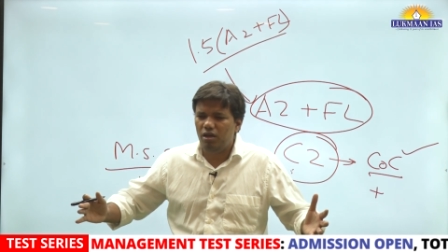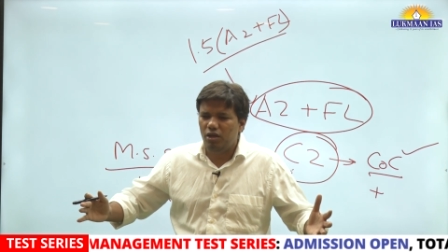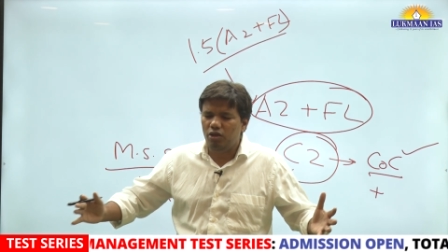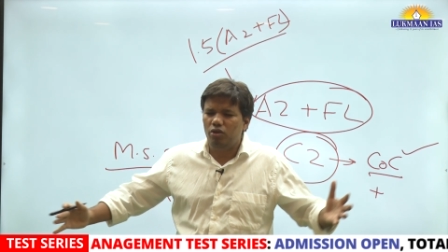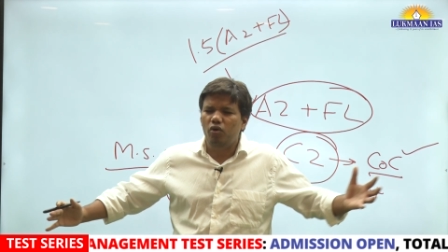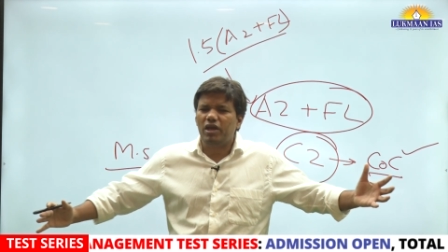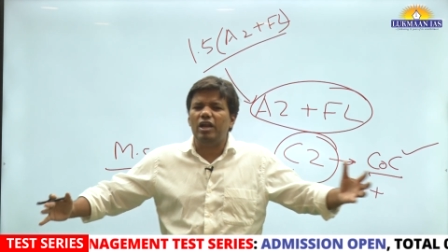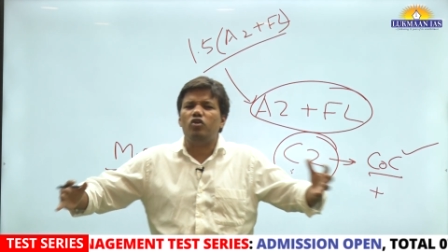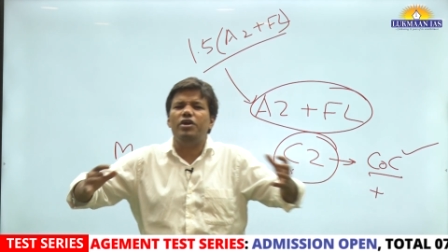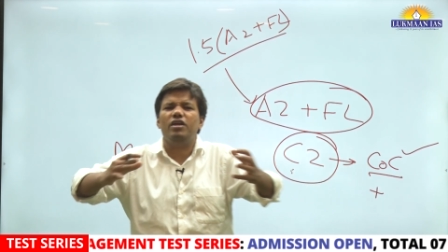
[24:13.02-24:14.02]
You are
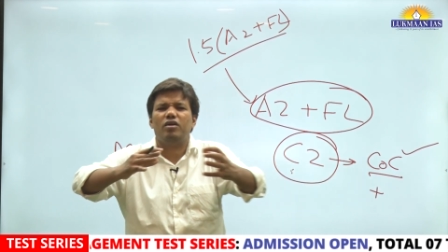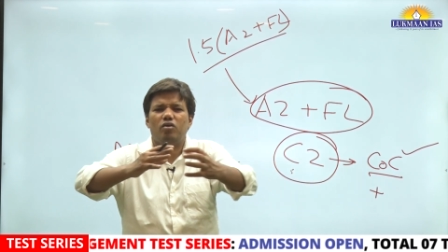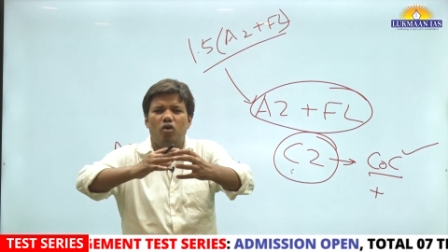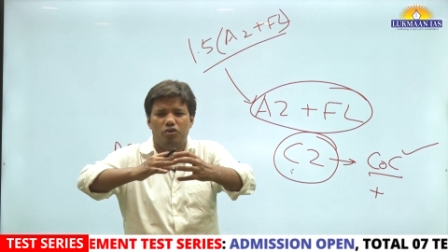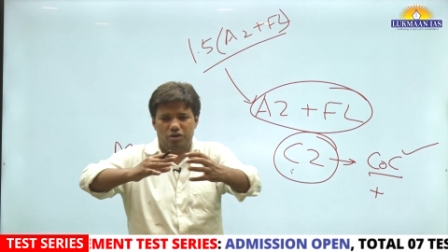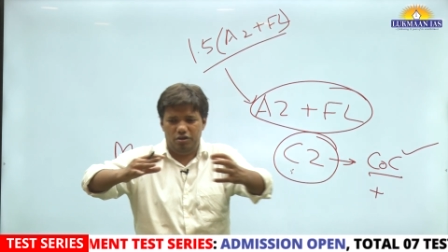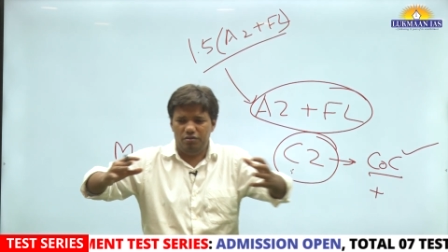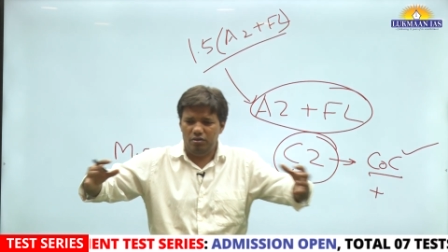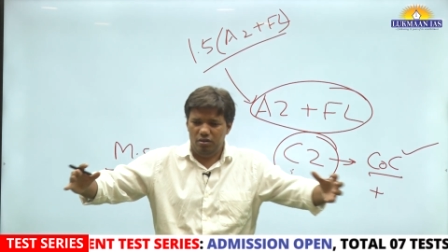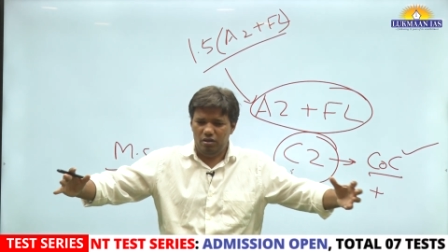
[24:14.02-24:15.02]
calculating cost.
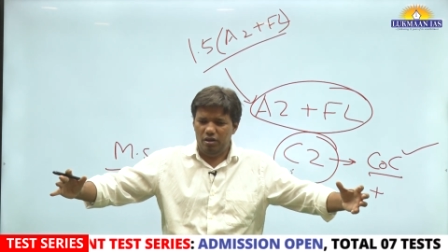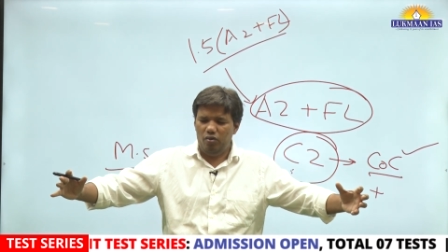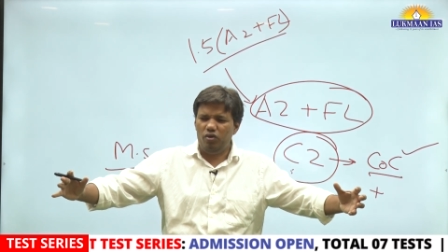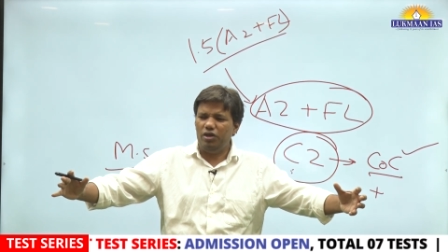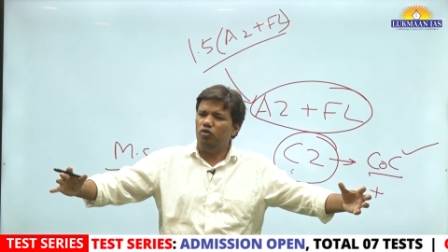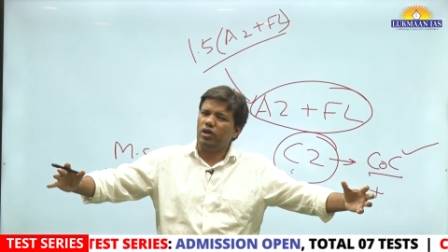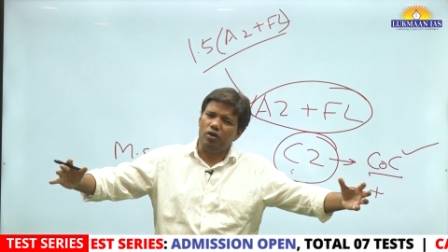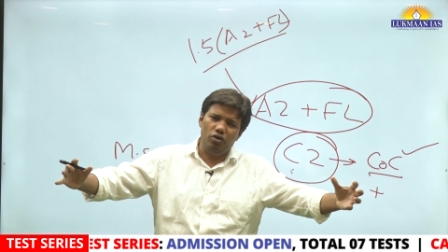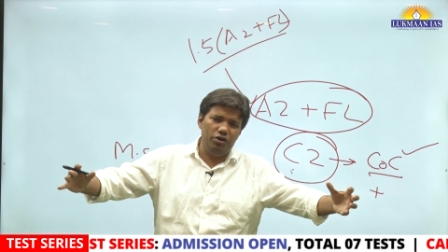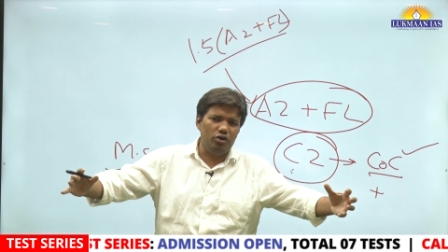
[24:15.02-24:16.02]
Okay, you
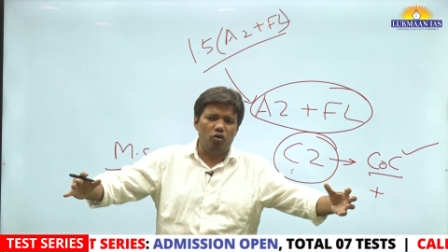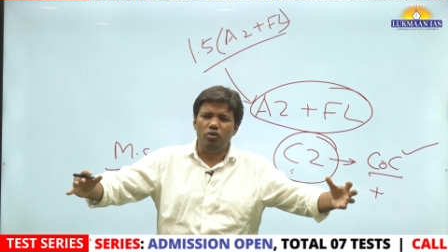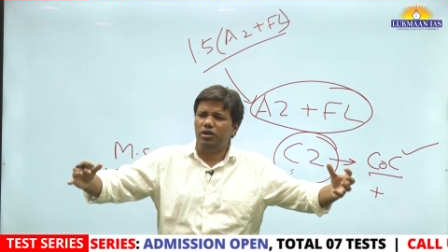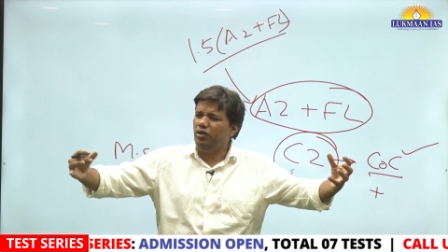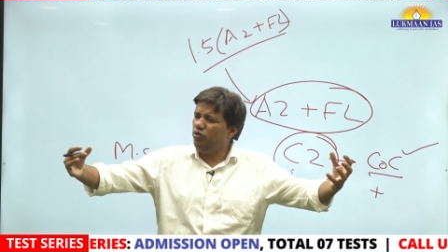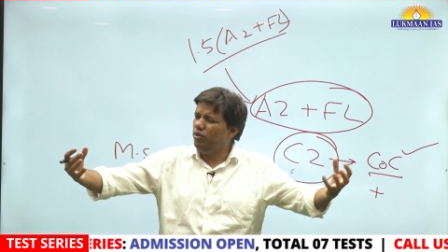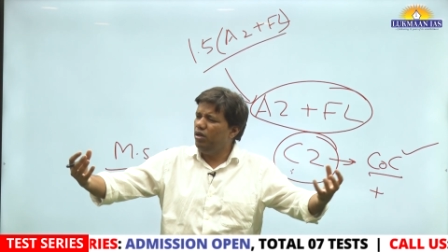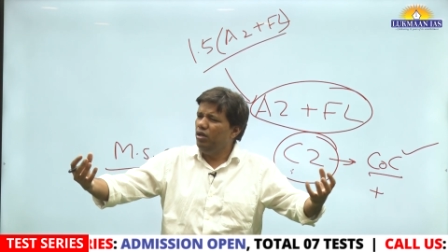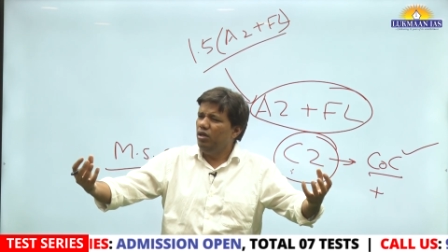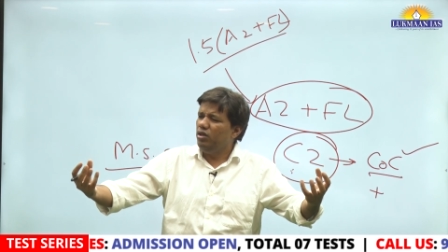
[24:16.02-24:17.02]
calculated cost and you will
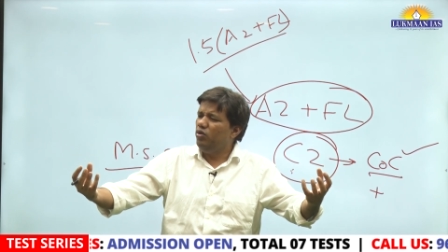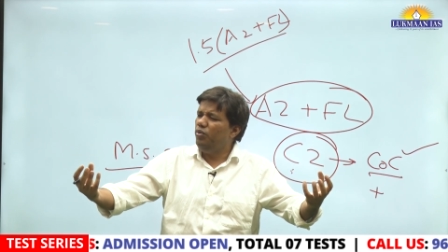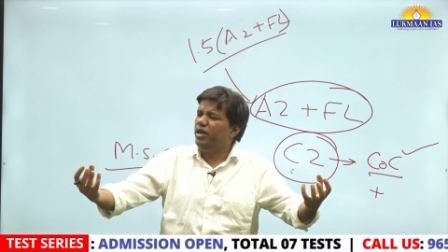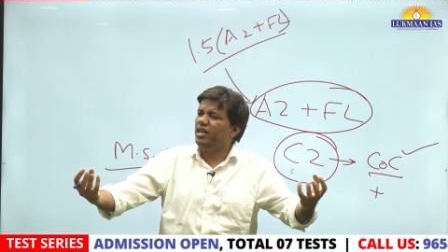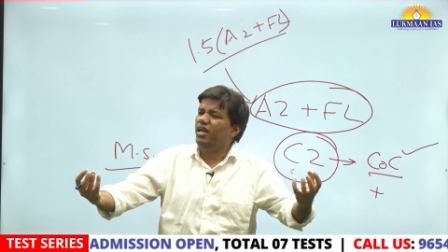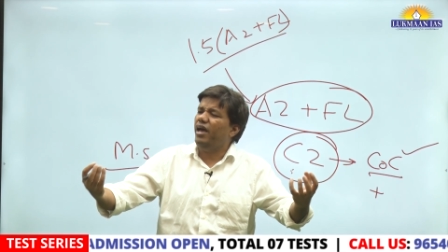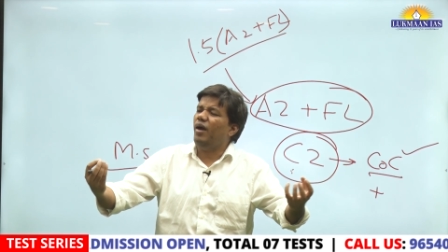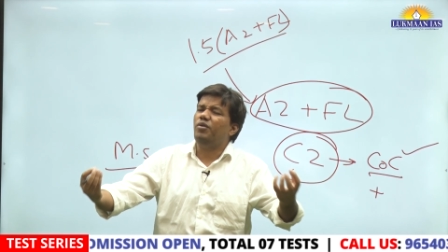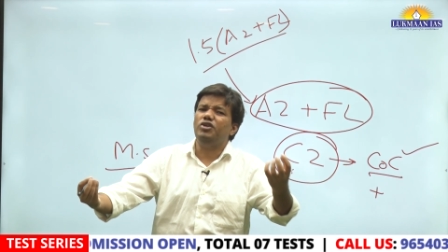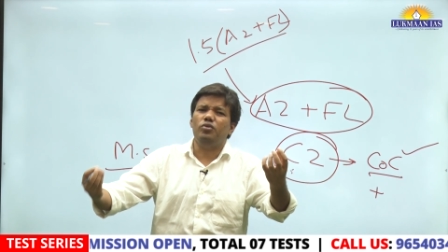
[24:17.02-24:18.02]
you will take the
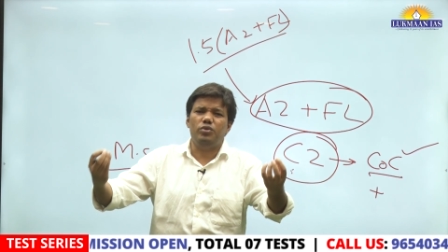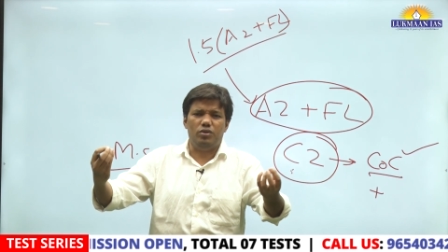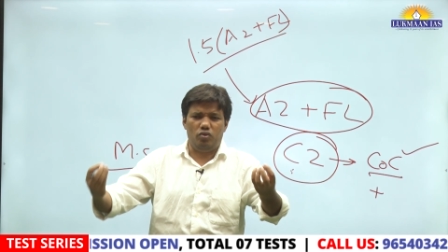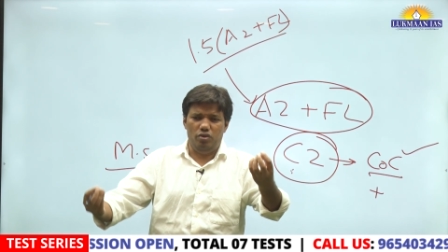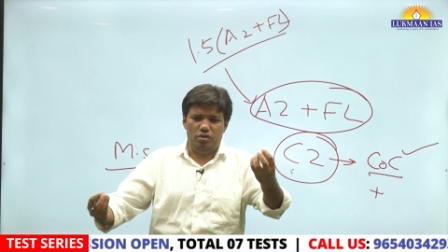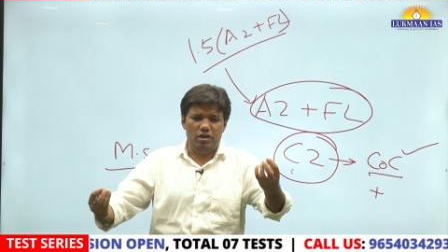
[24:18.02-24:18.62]
average of this cost.